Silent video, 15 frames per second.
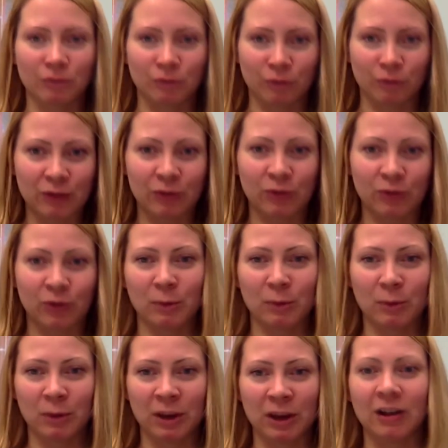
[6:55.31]
right from the
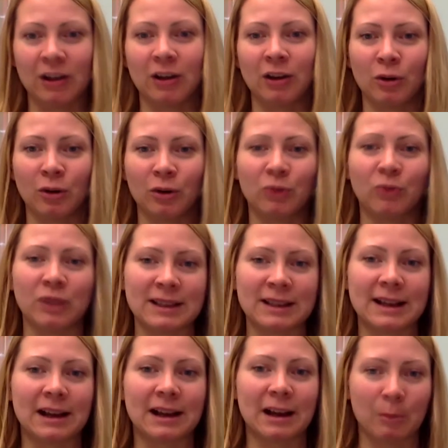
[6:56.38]
beginning on
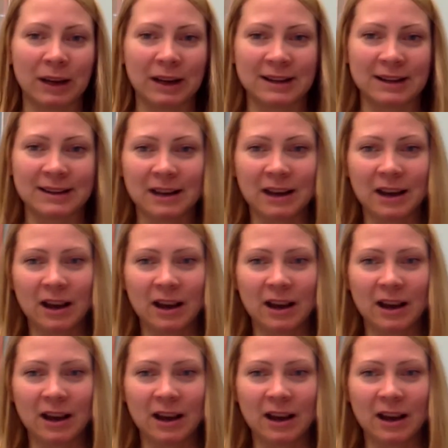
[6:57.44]
fintech companies.